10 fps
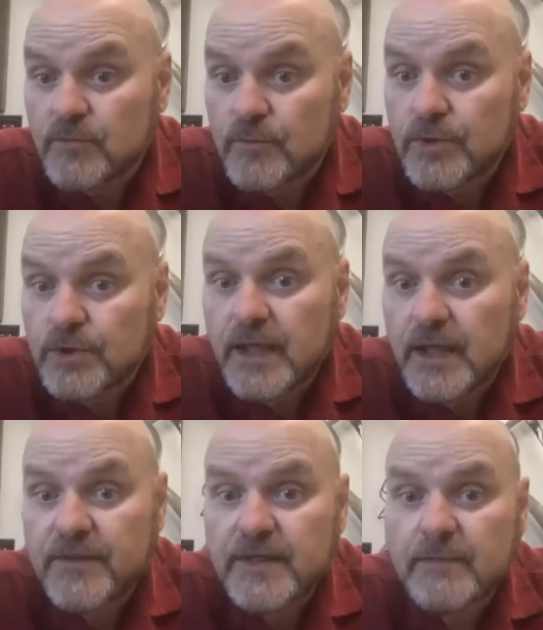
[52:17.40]
good,
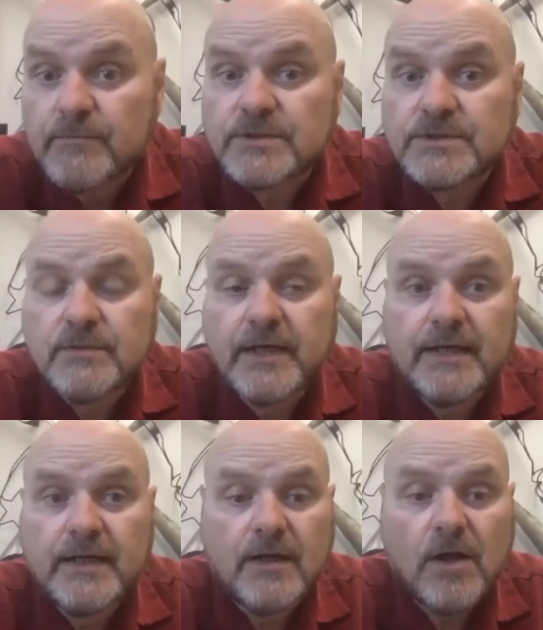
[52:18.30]
healthy numbers, right?
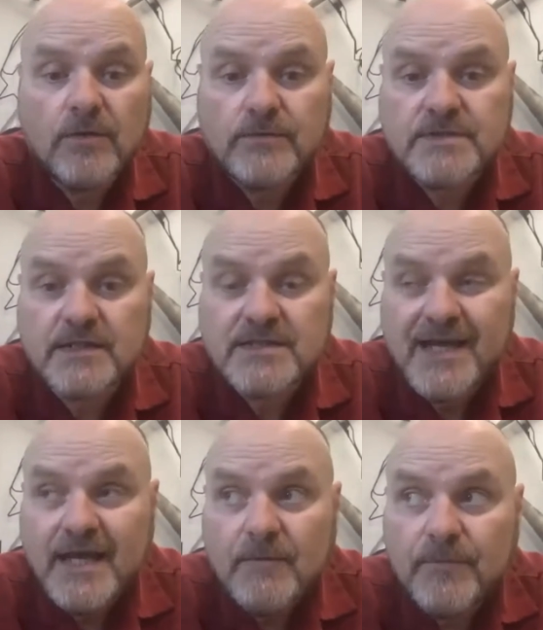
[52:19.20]
All those things.
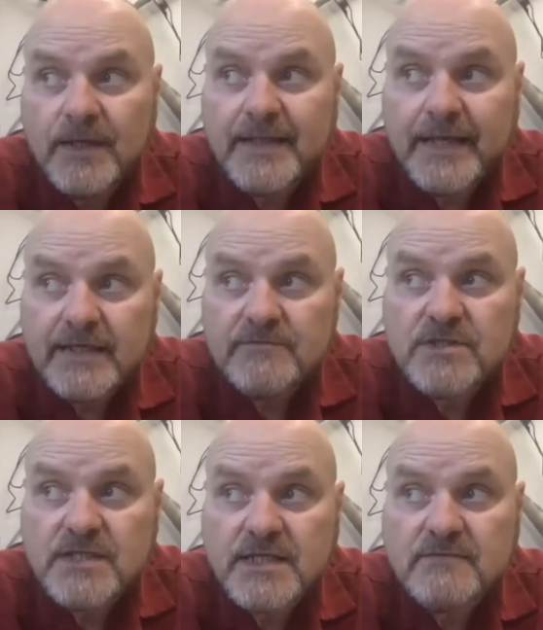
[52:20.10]
But that gives you a
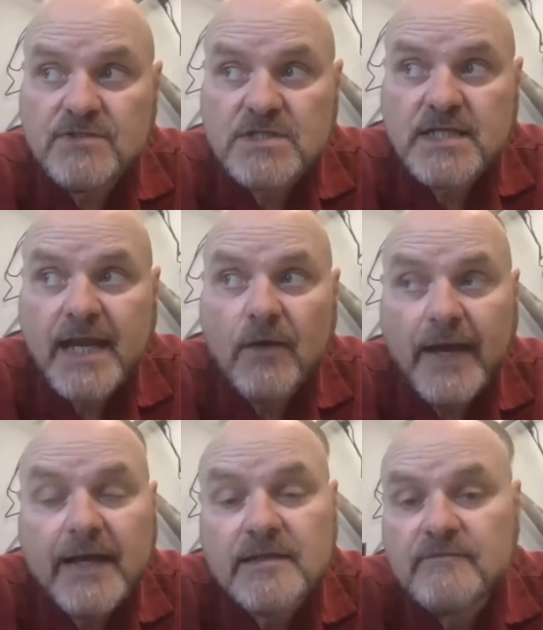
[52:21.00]
sense of just how
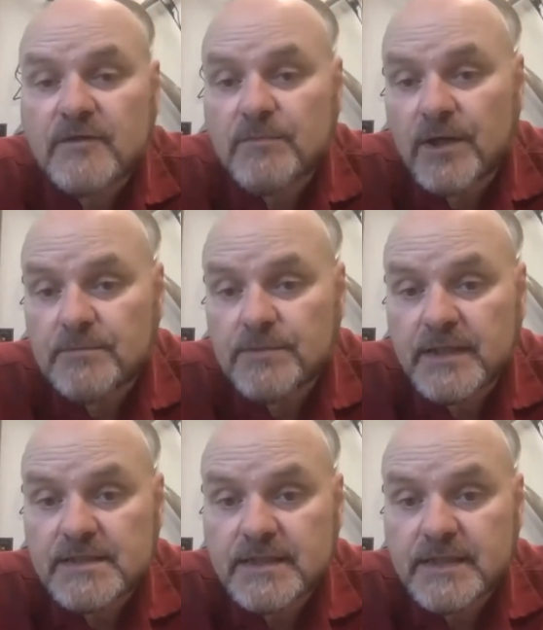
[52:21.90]
active the
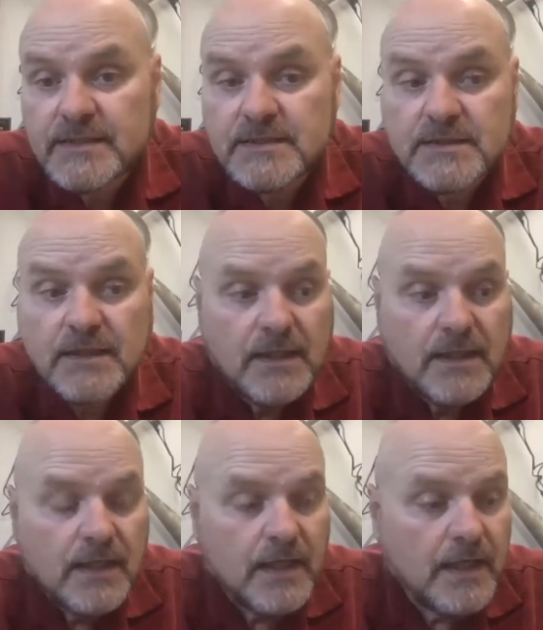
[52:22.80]
marketplace is.
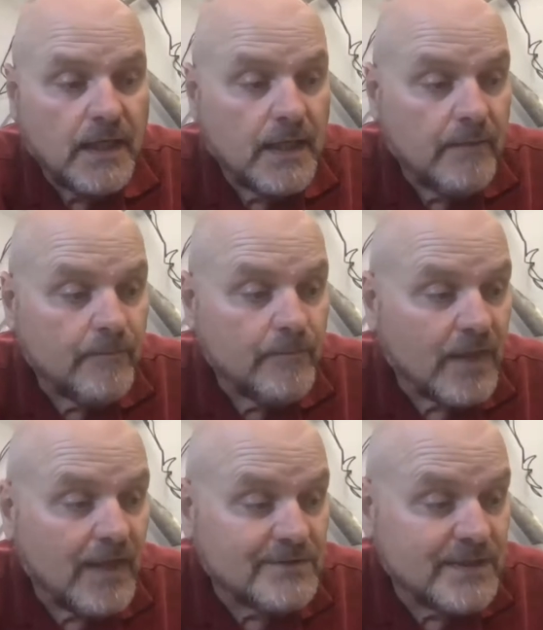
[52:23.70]
I
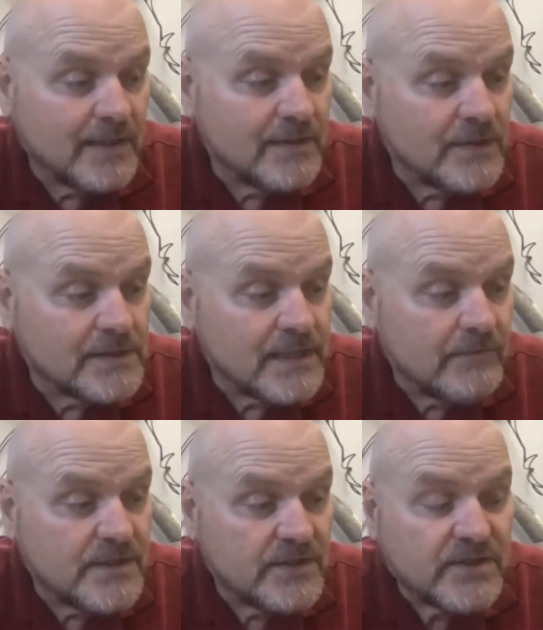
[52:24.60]
was telling Chris I
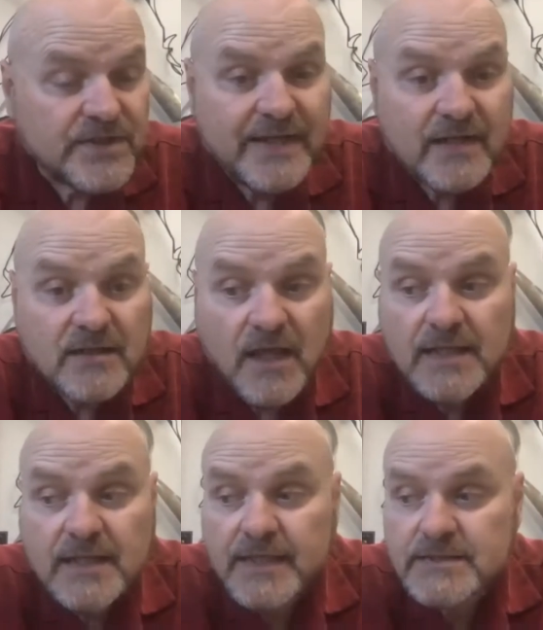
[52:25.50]
was here till 9
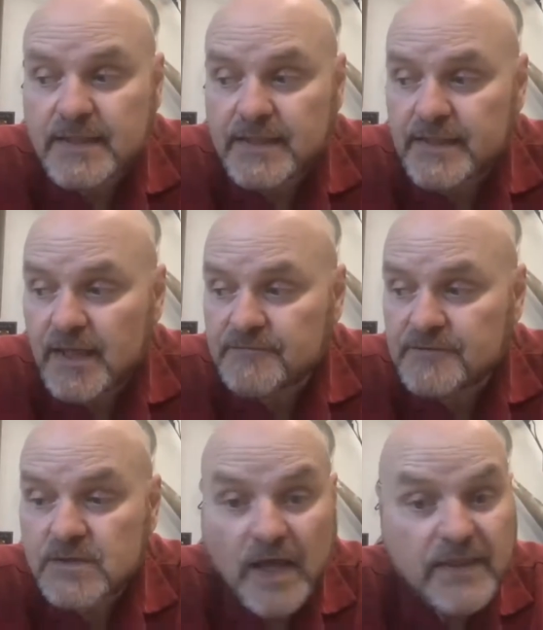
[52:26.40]
o'clock last night at the
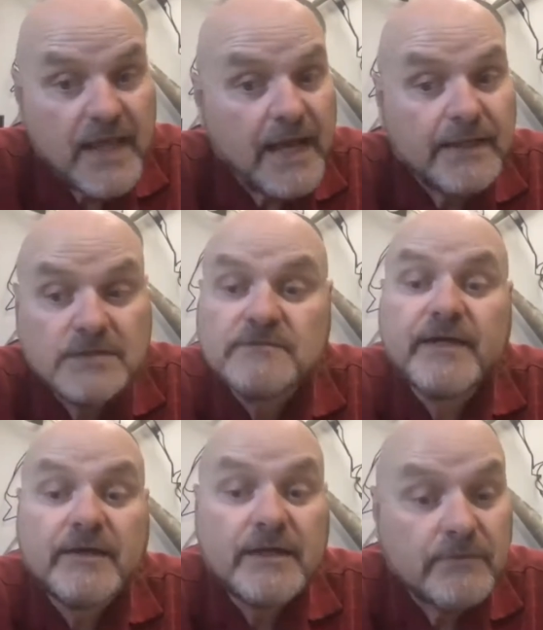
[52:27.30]
office, and that is
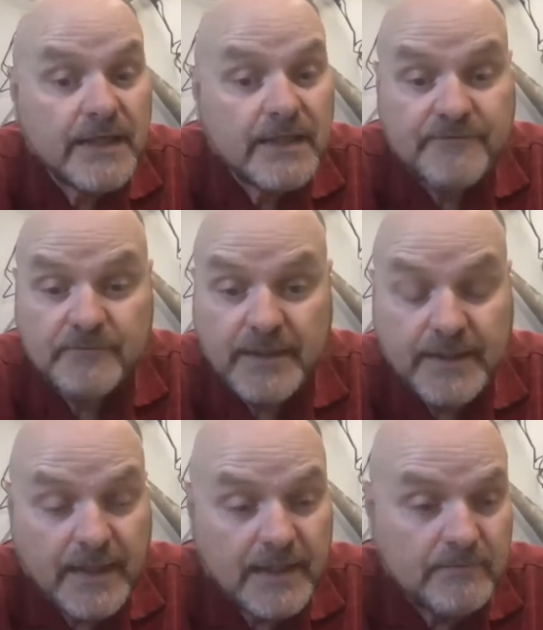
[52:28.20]
very rare for
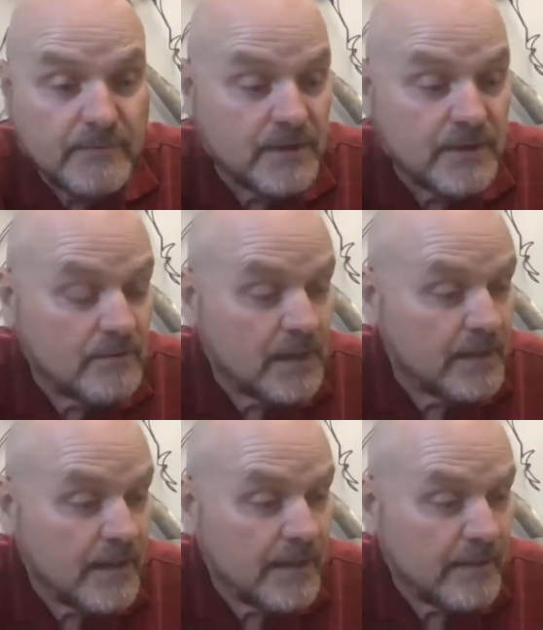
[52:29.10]
me. I
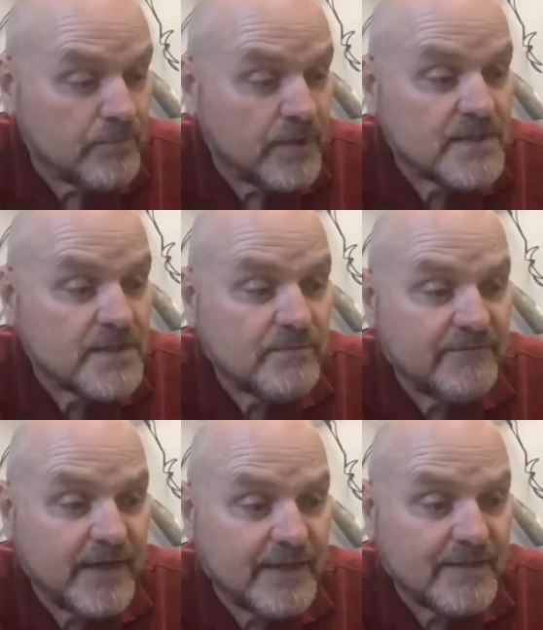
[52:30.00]
embrace
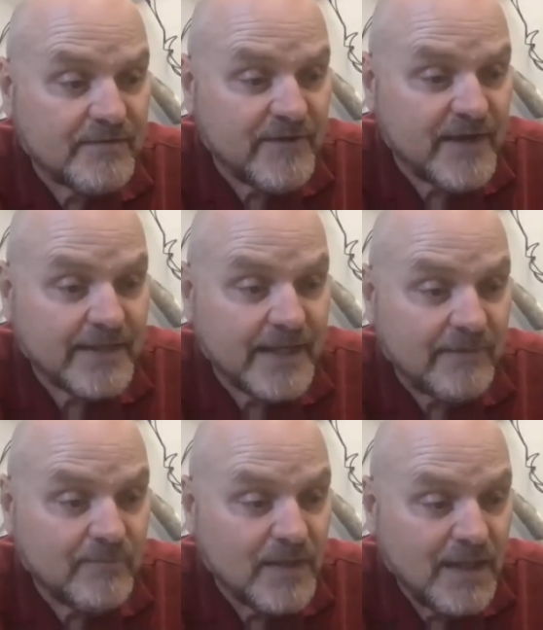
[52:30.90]
the fact that I'm